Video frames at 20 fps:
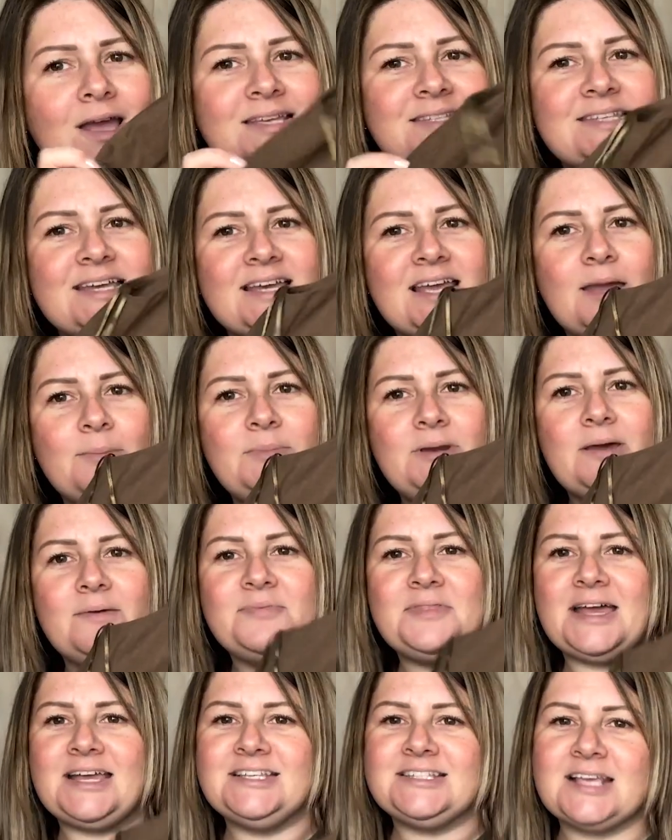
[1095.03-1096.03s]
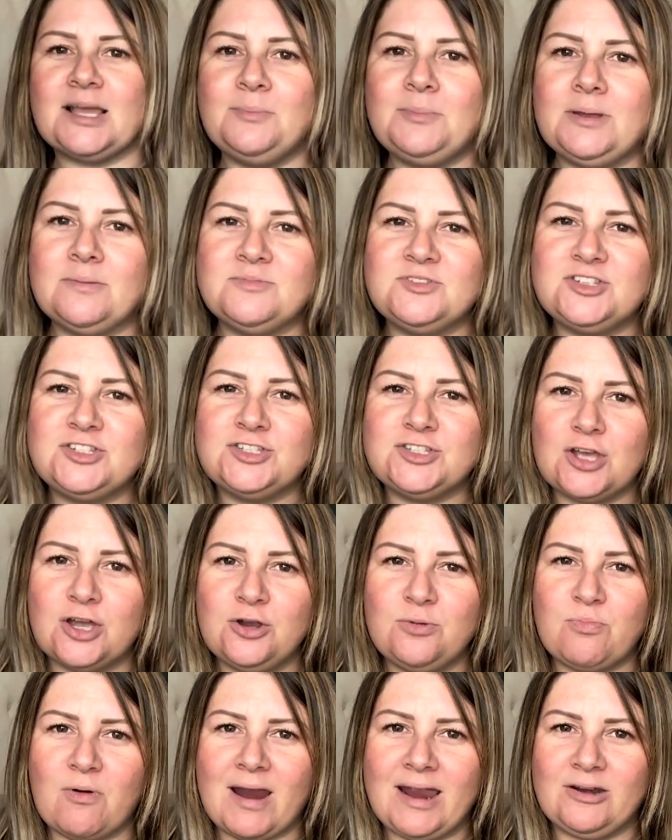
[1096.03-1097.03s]
is that coming up? That is coming up
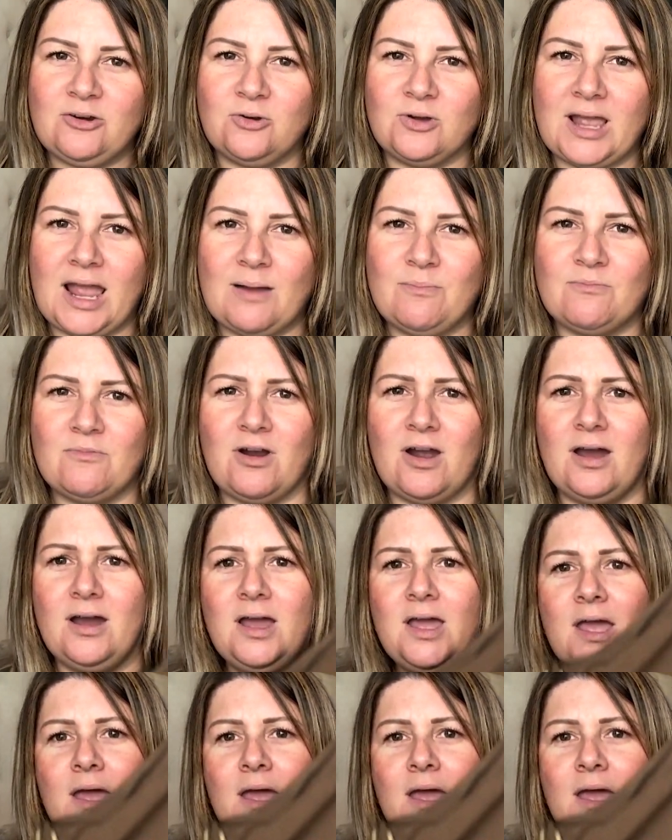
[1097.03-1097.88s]
so brown on camera,